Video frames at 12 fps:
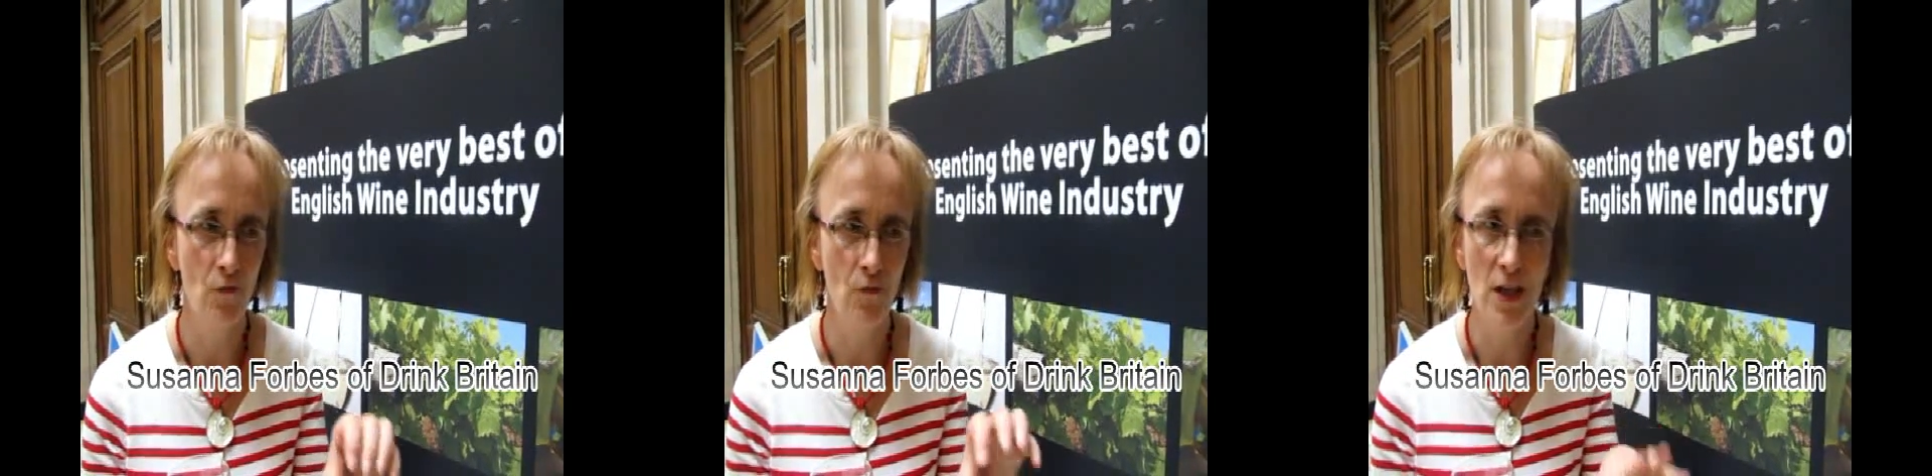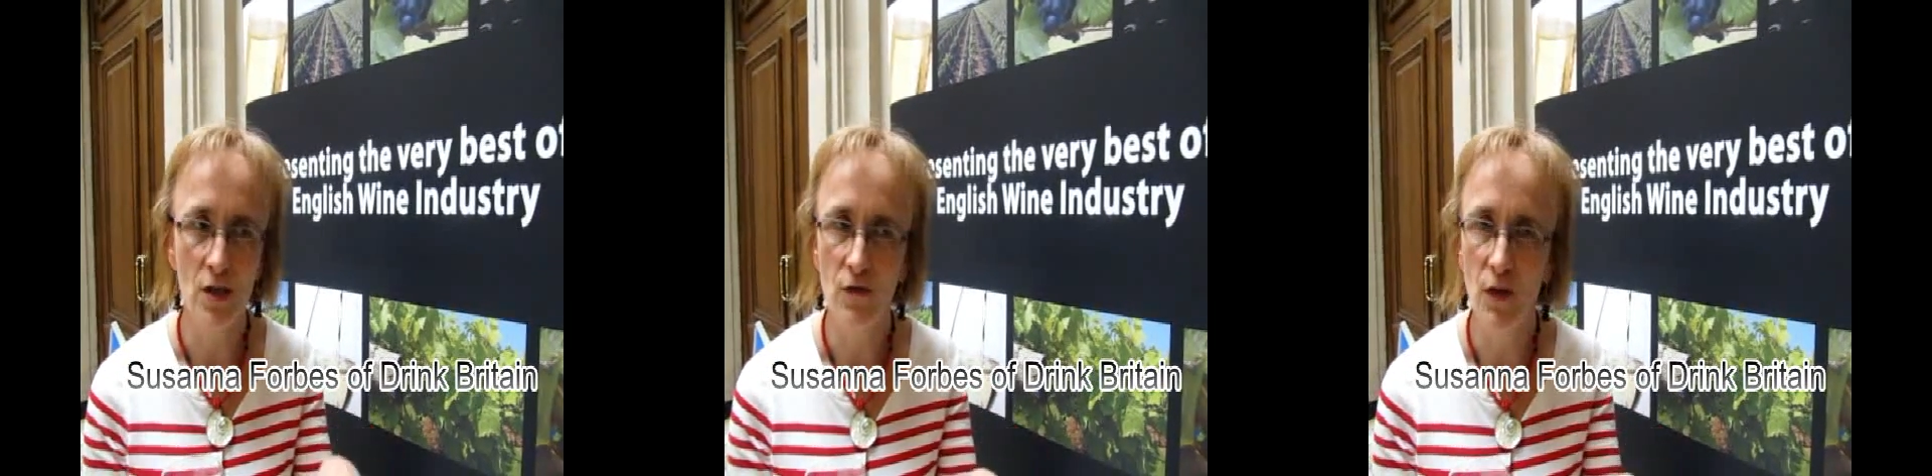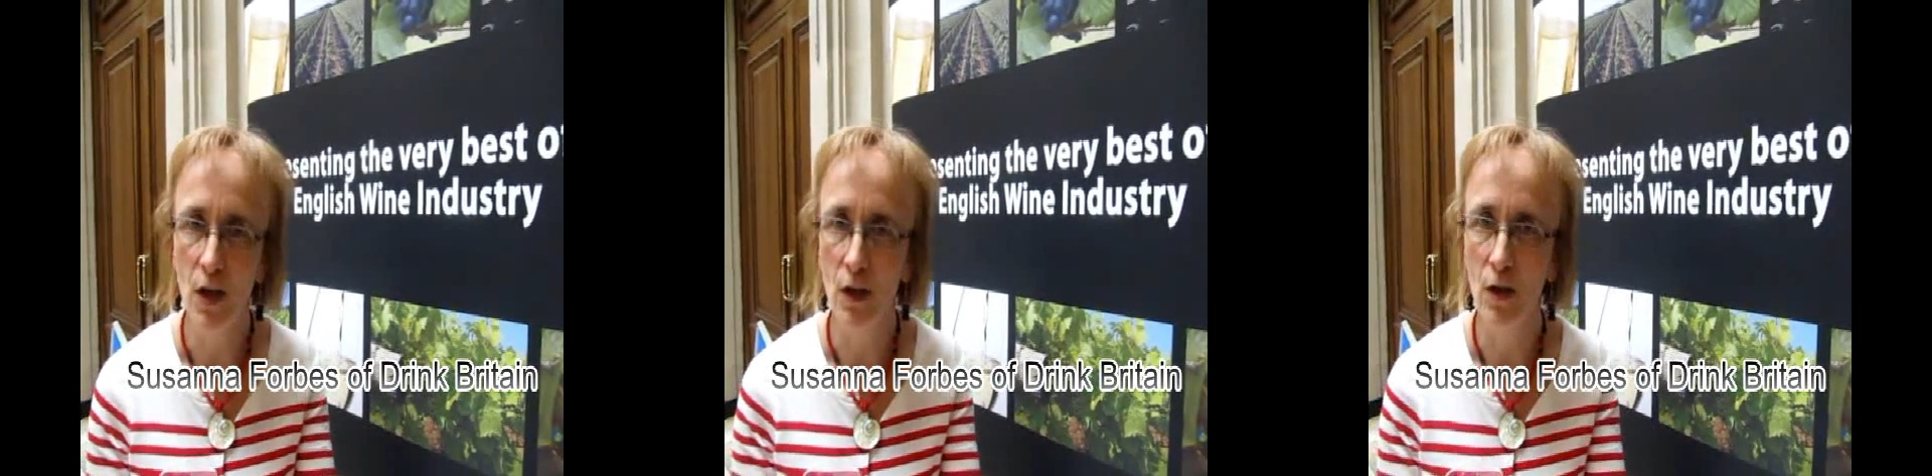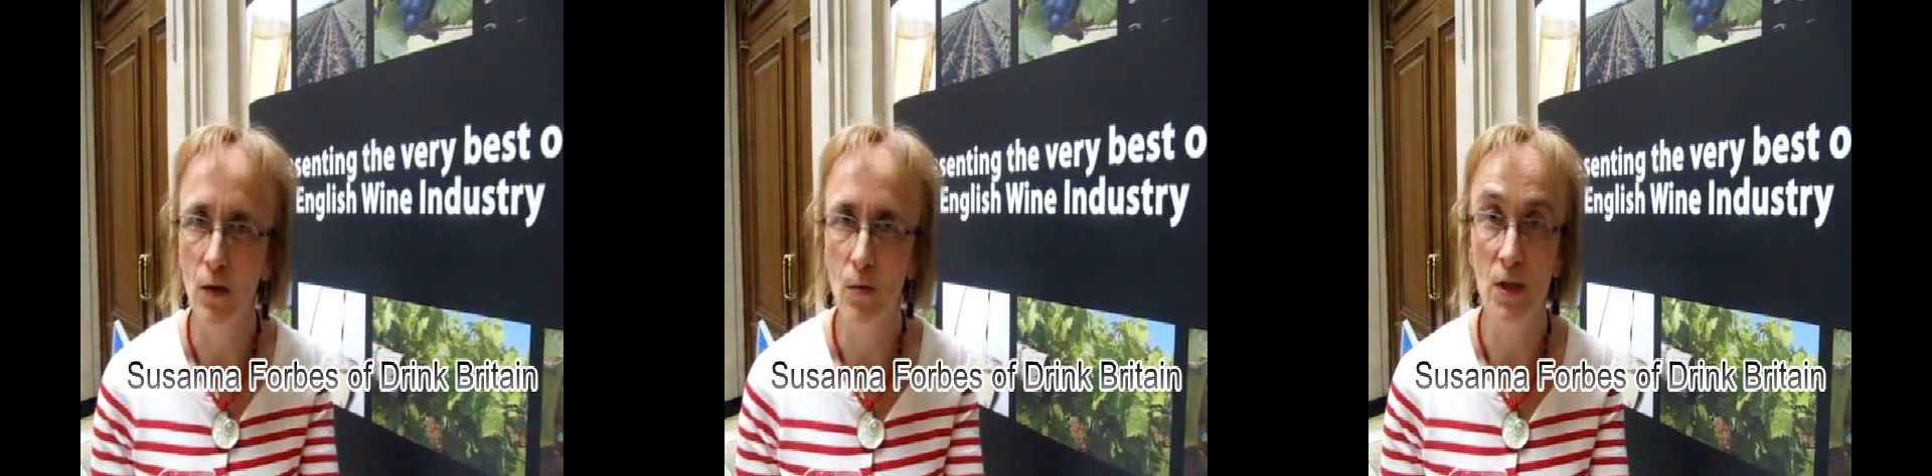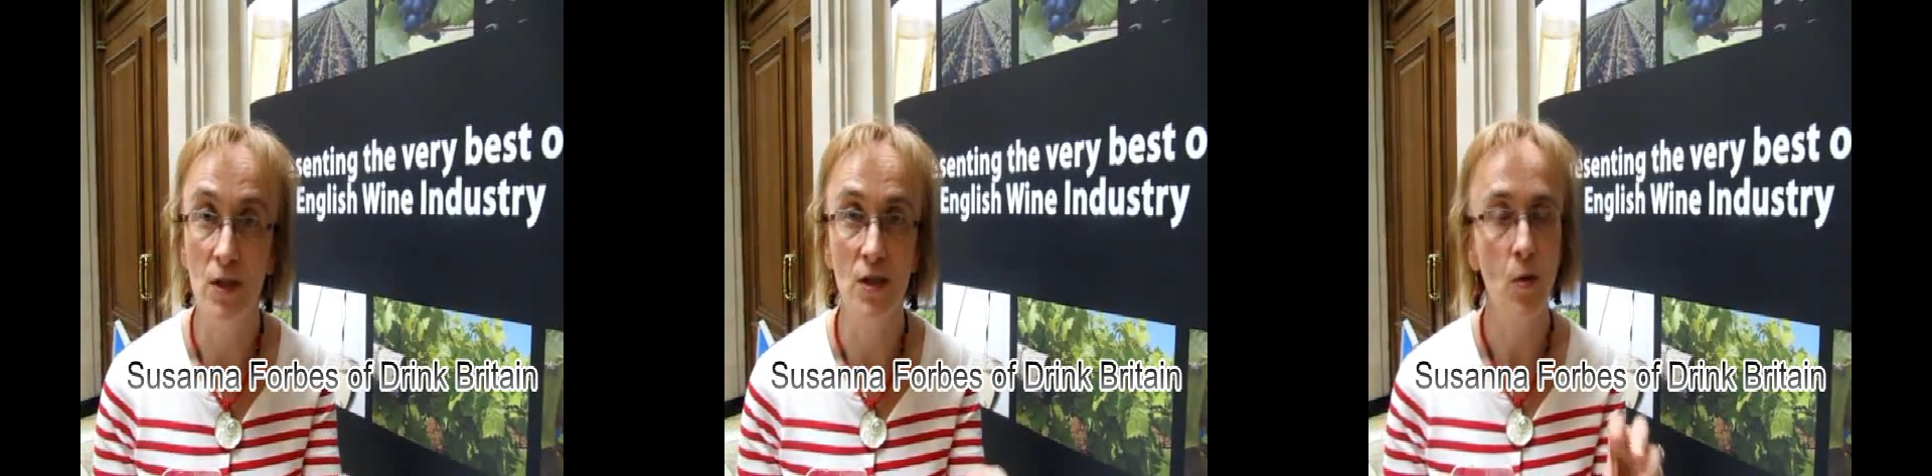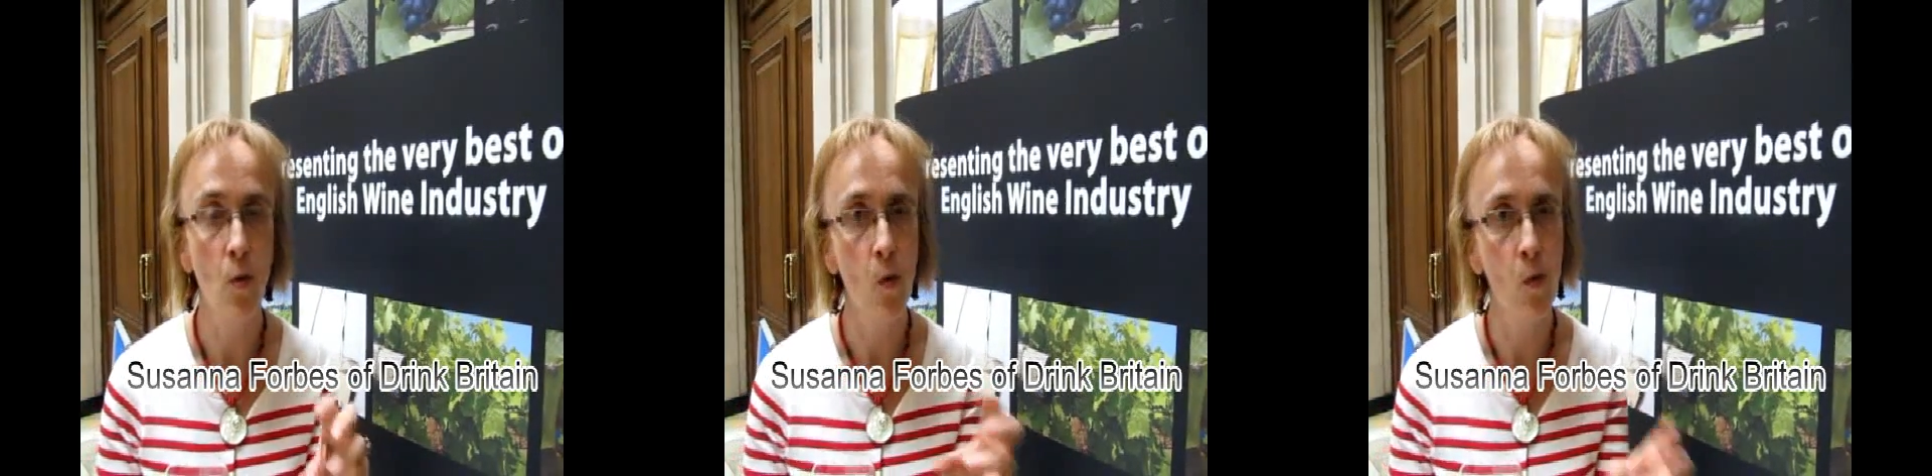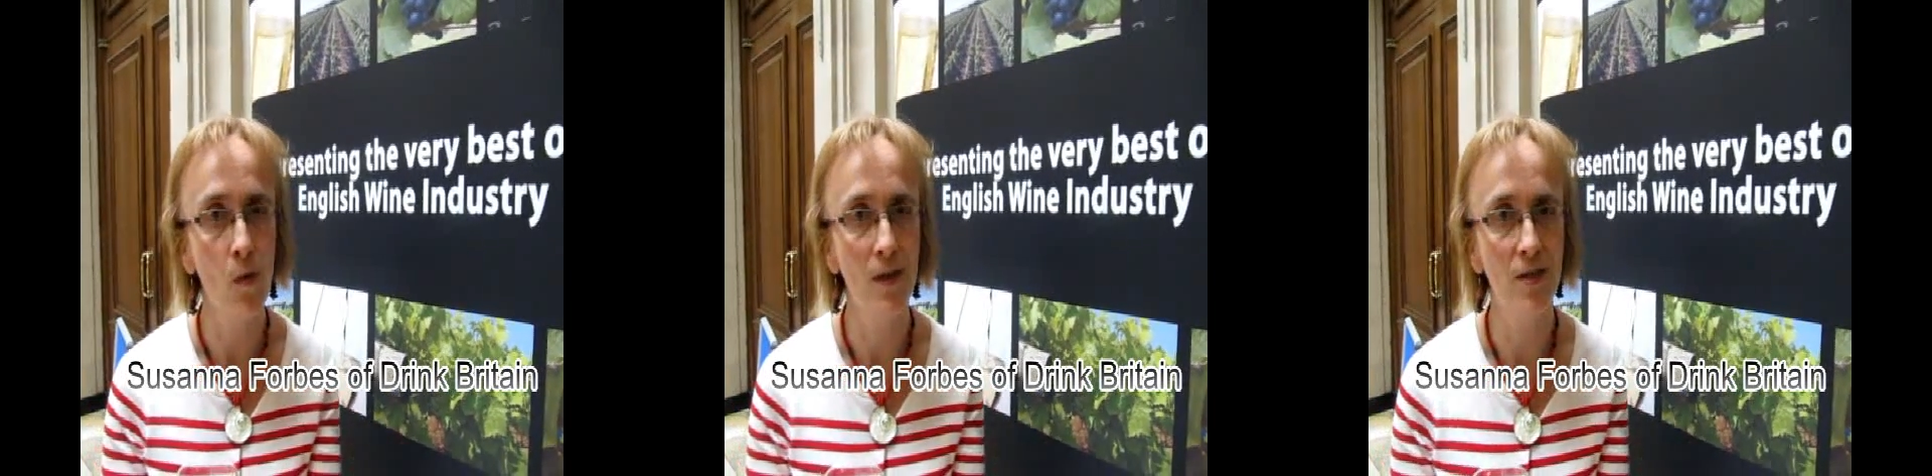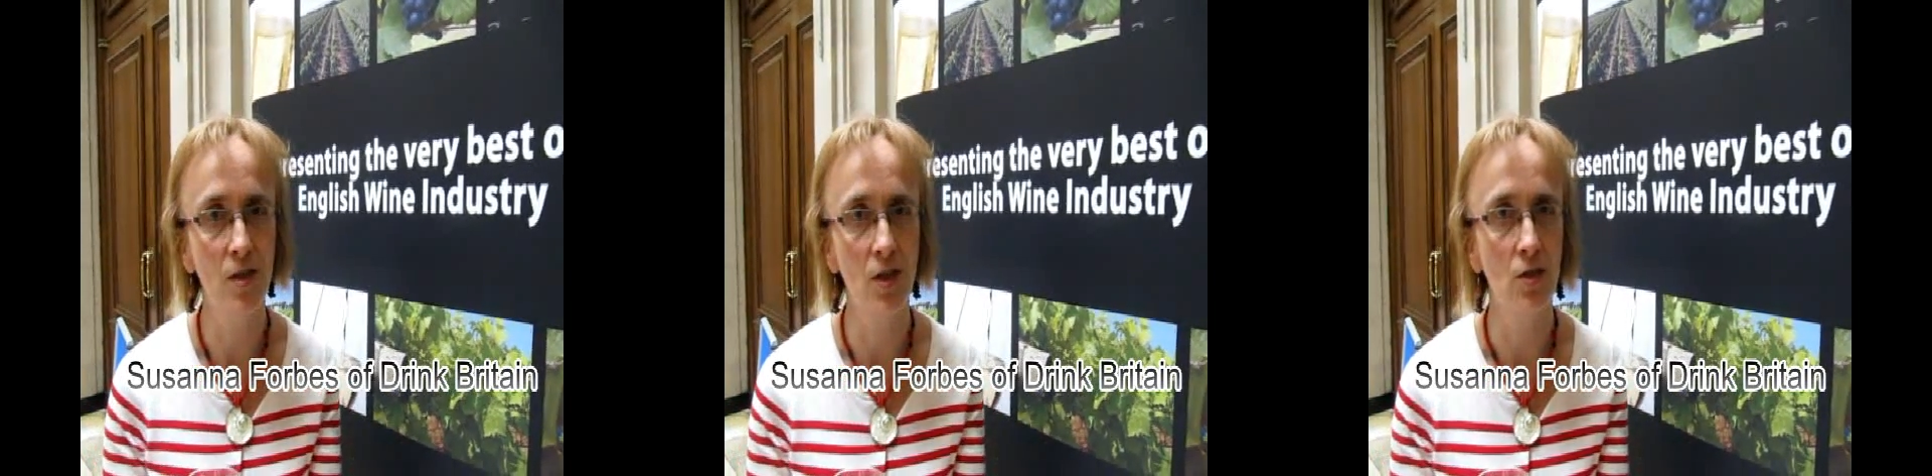Ridgeview, which is
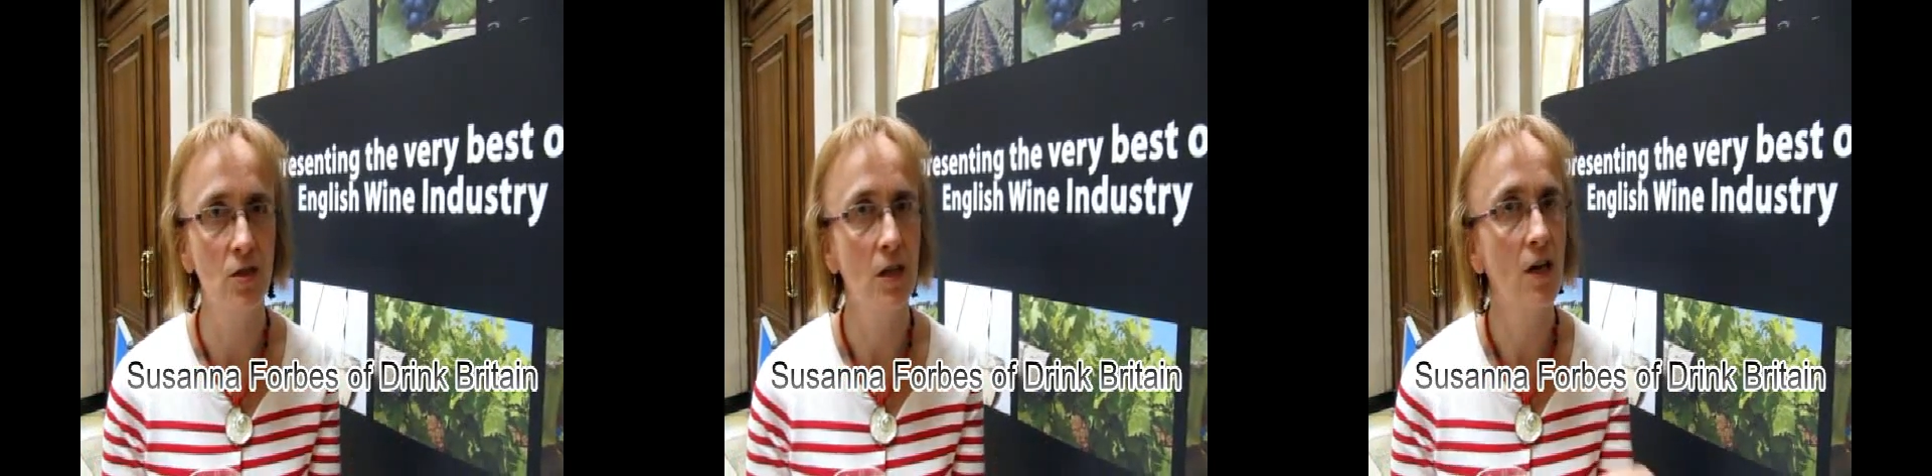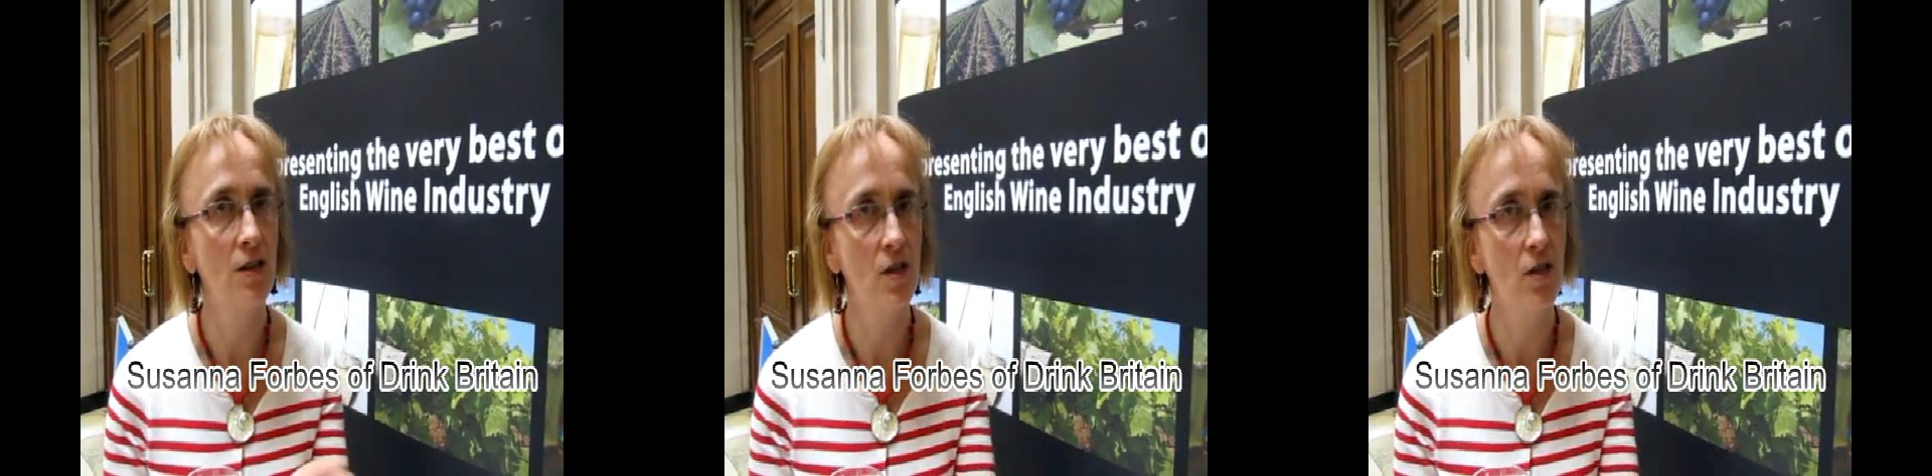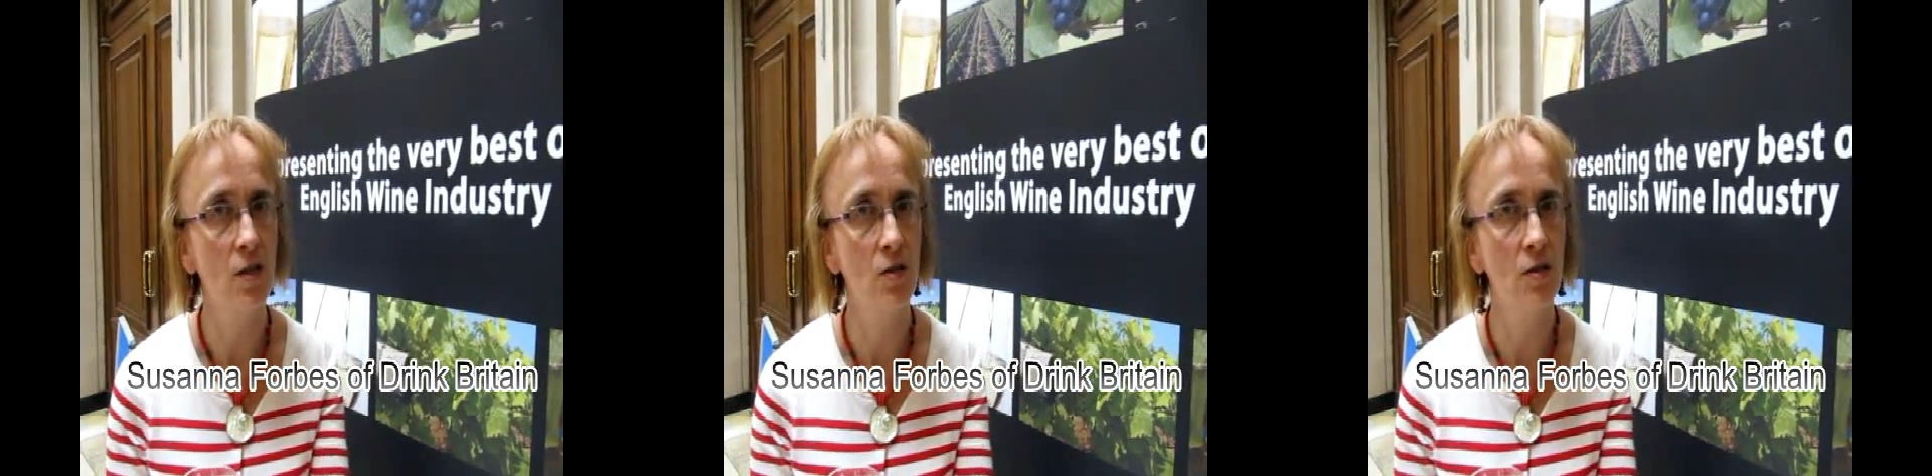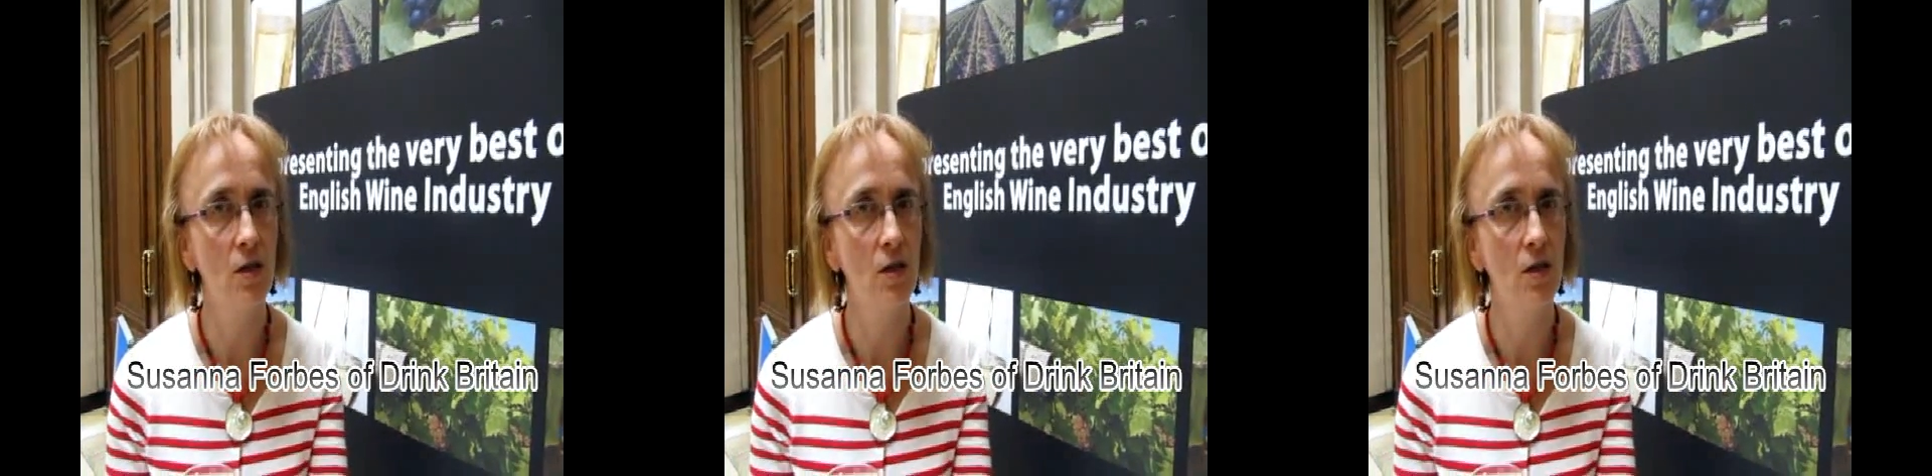always good, and I don't know,